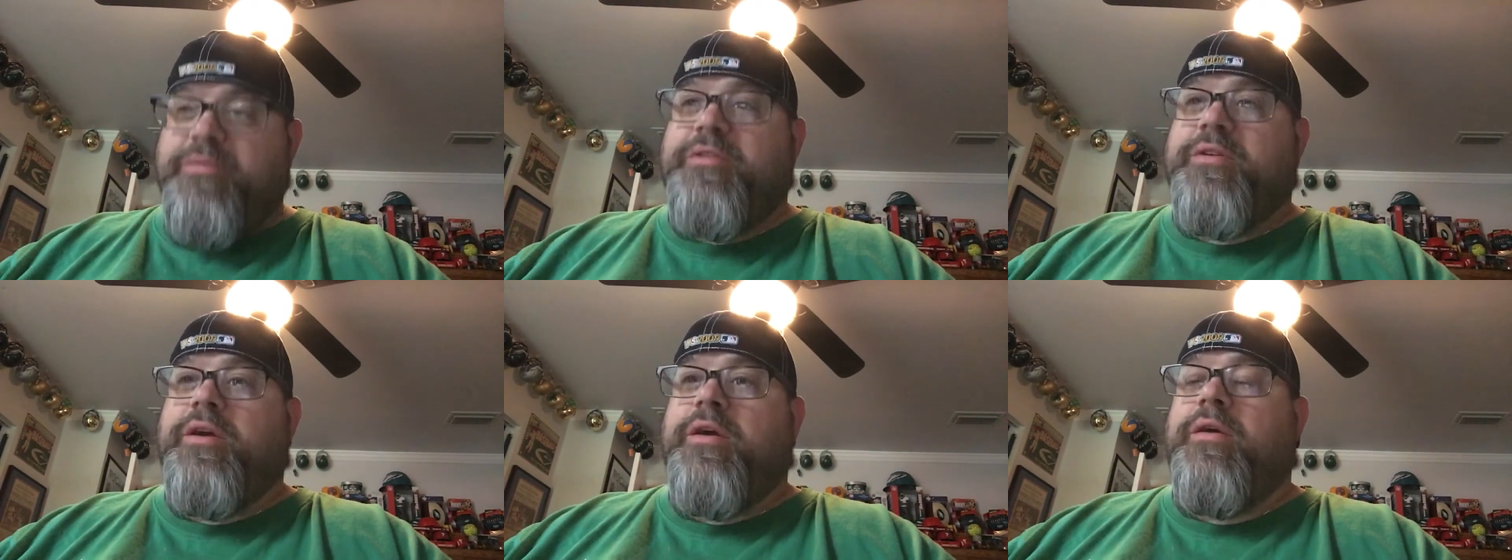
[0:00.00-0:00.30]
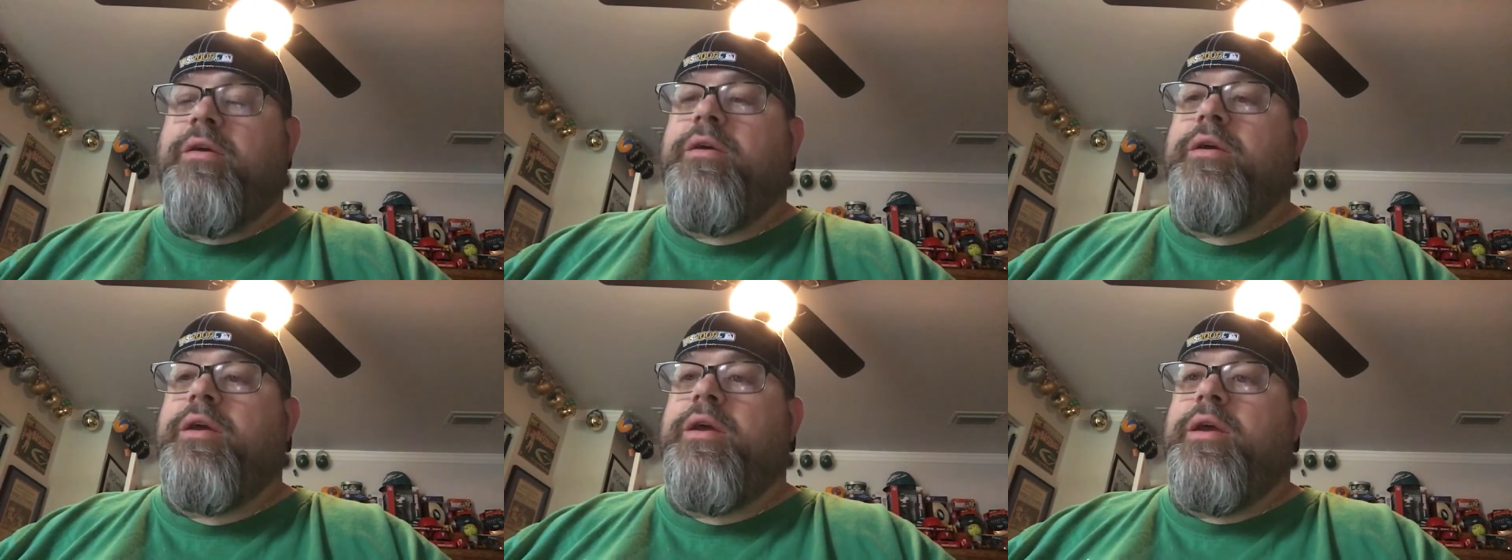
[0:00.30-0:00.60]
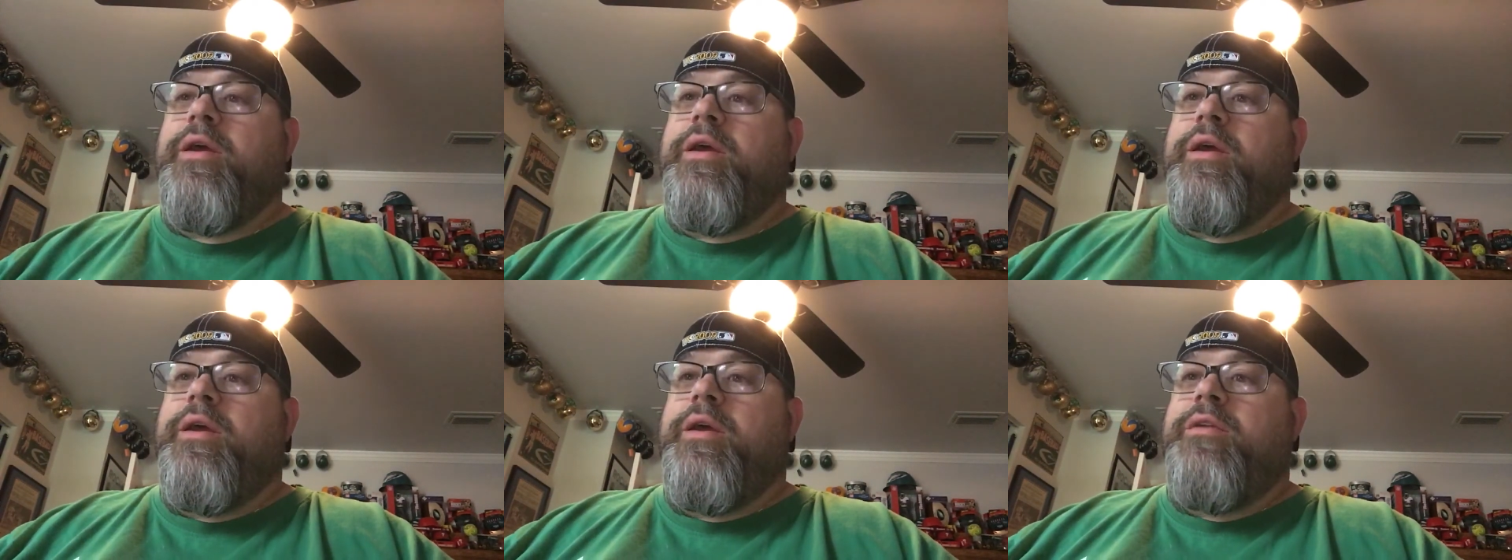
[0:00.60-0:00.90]
So,
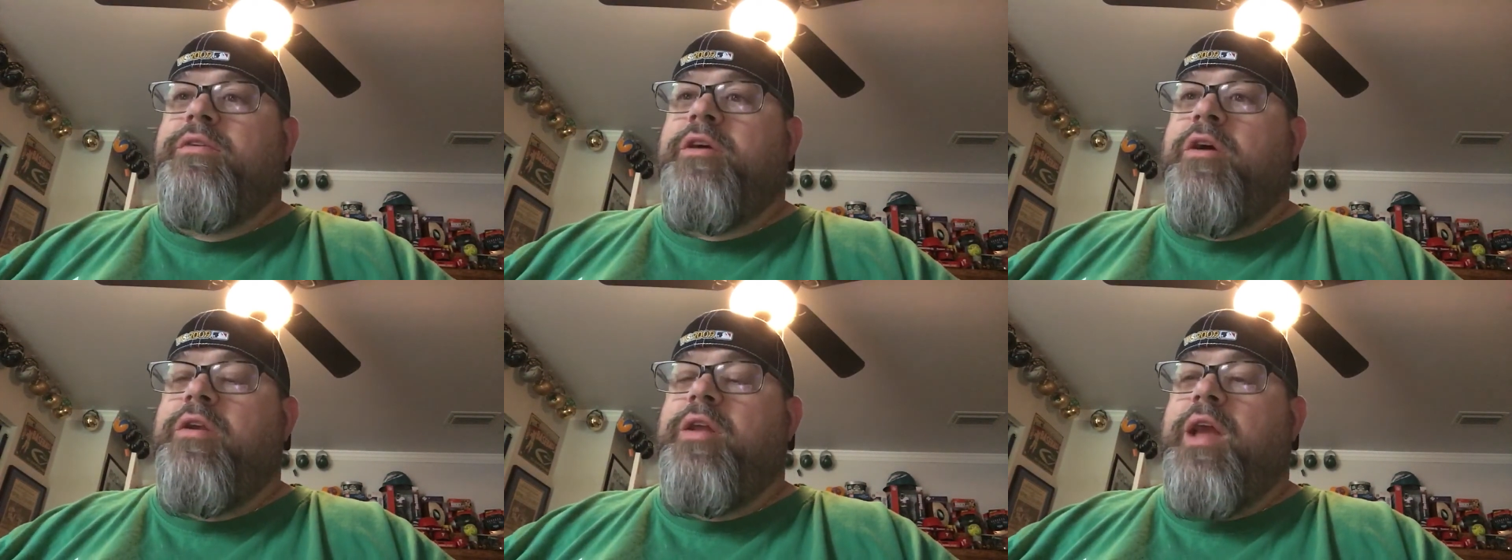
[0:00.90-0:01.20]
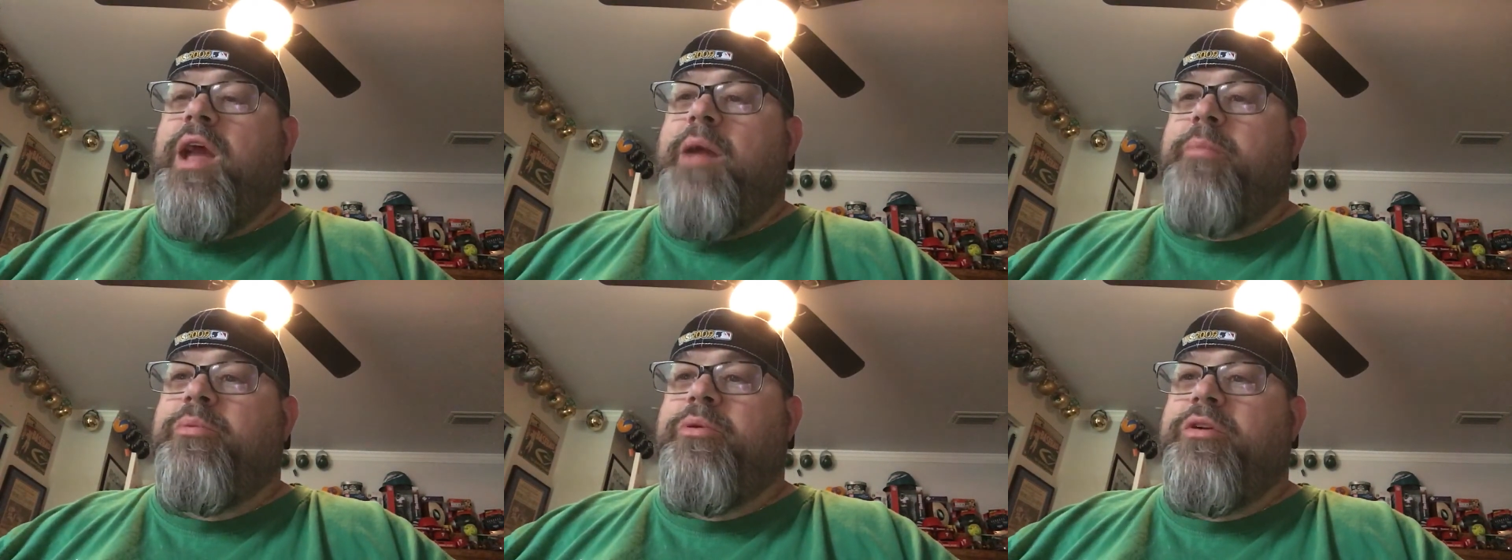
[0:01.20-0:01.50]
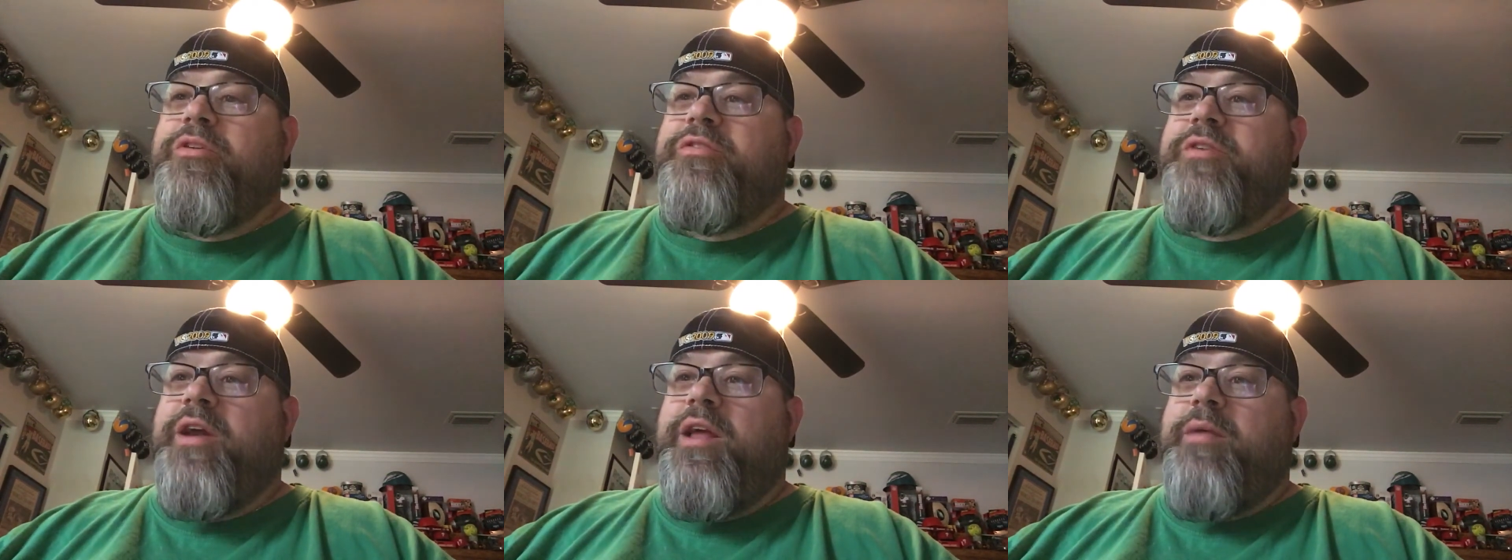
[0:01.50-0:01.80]
Tony, I
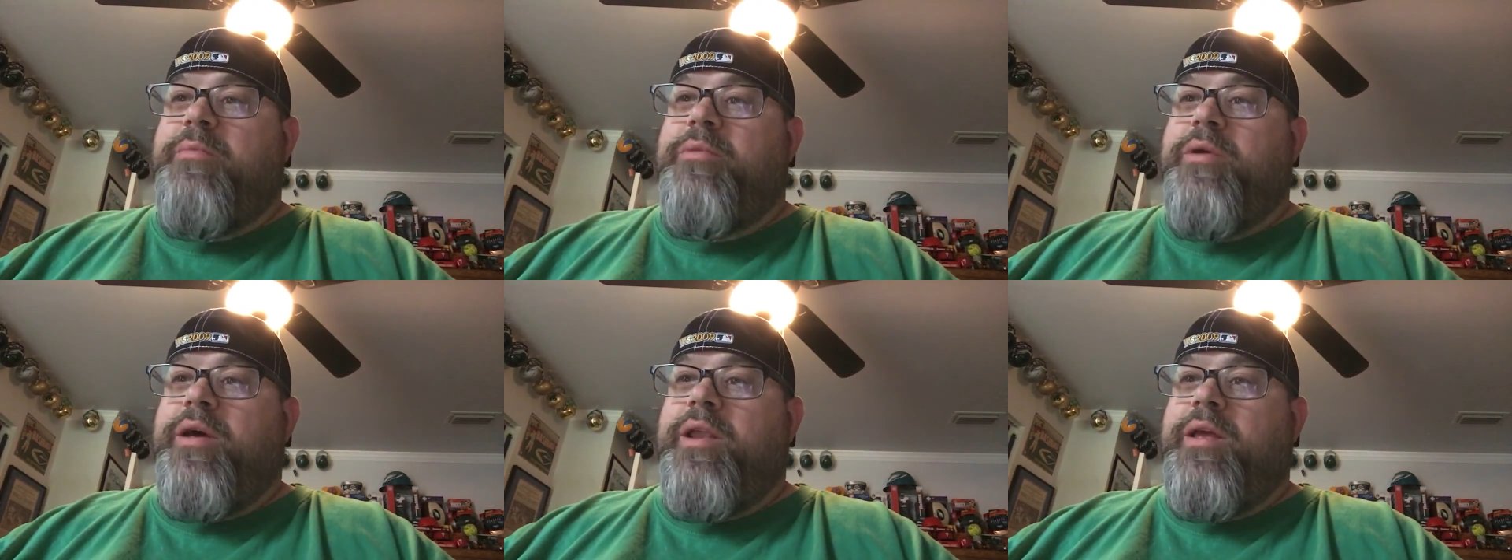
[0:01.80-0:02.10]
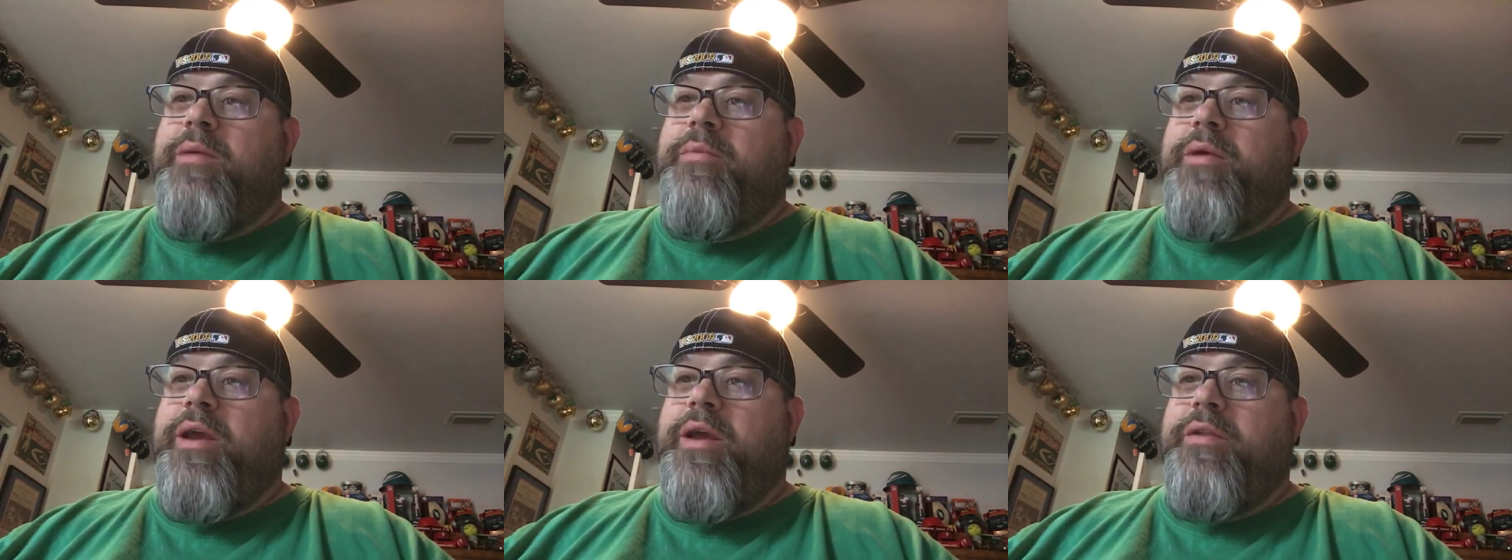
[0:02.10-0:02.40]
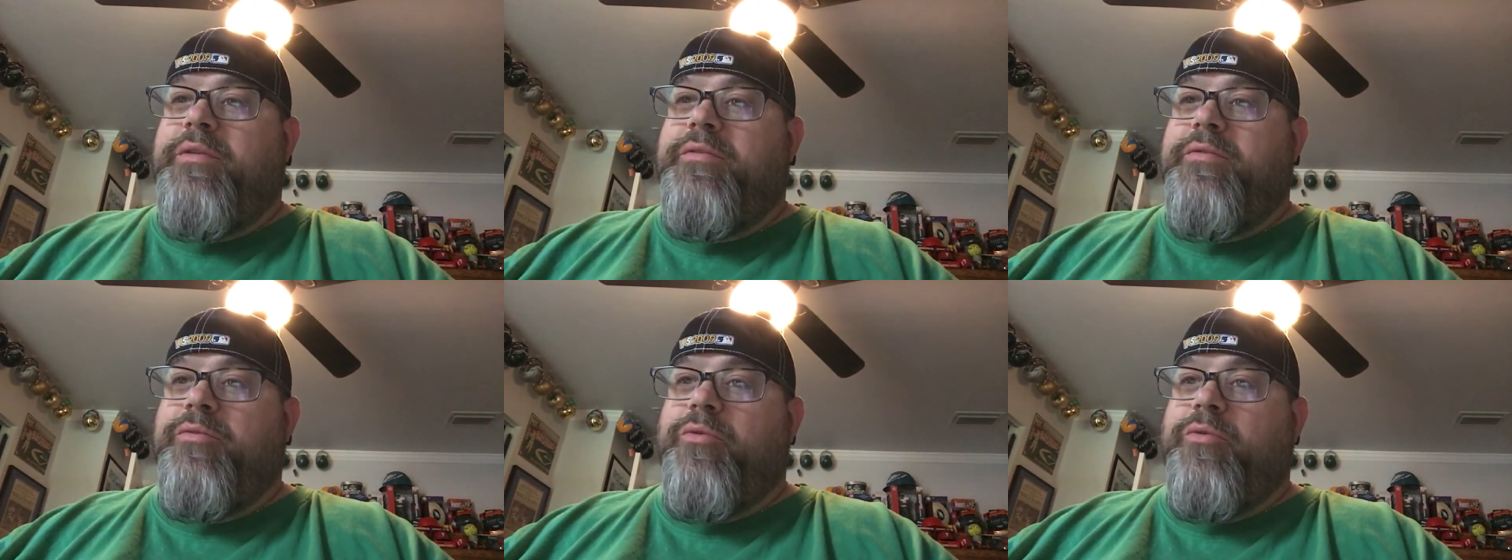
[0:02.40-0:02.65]
appreciate it, buddy, man.